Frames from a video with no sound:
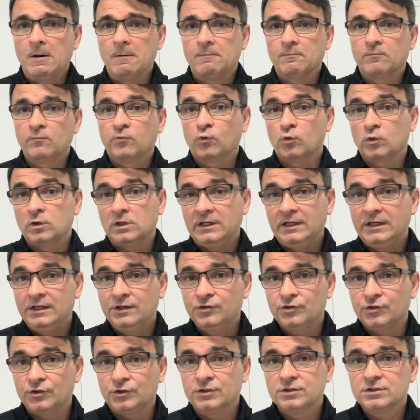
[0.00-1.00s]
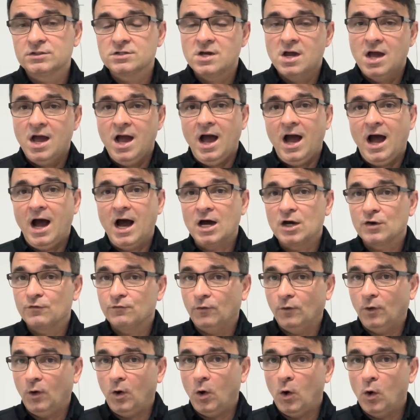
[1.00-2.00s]
for leaders out of
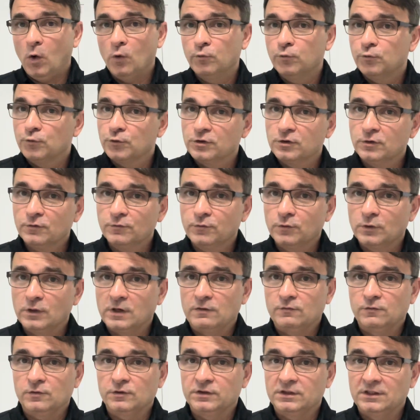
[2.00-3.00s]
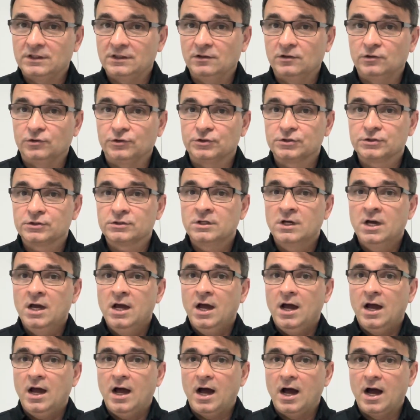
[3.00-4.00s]
all Freedom Forever dealers.
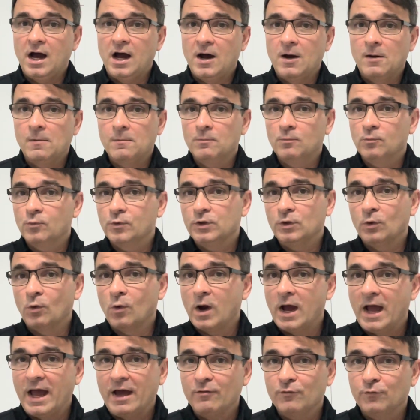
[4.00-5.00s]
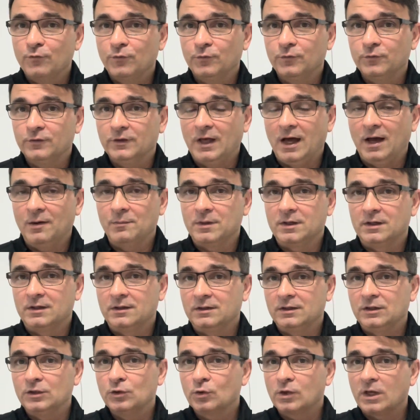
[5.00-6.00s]
We don't have,
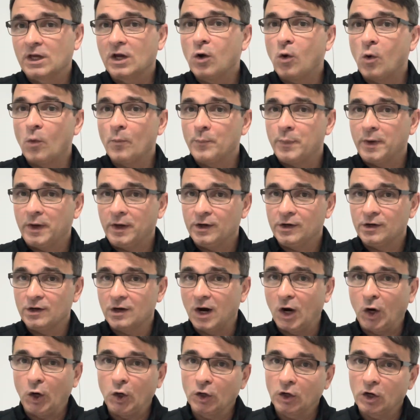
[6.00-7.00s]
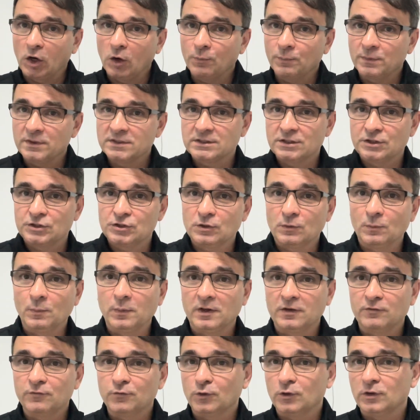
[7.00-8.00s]
you can compare our compensation
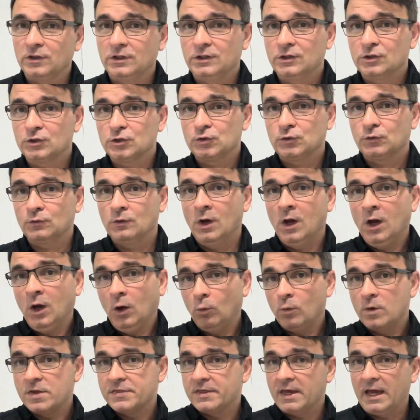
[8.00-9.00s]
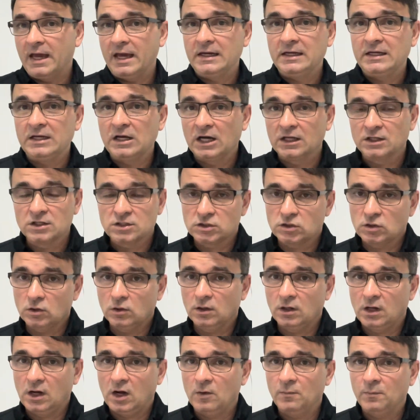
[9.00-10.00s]
plan for leaders with any other solar
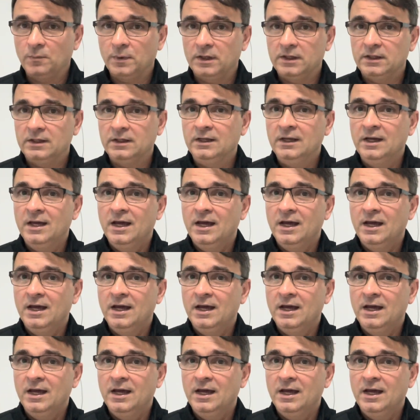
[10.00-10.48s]
company.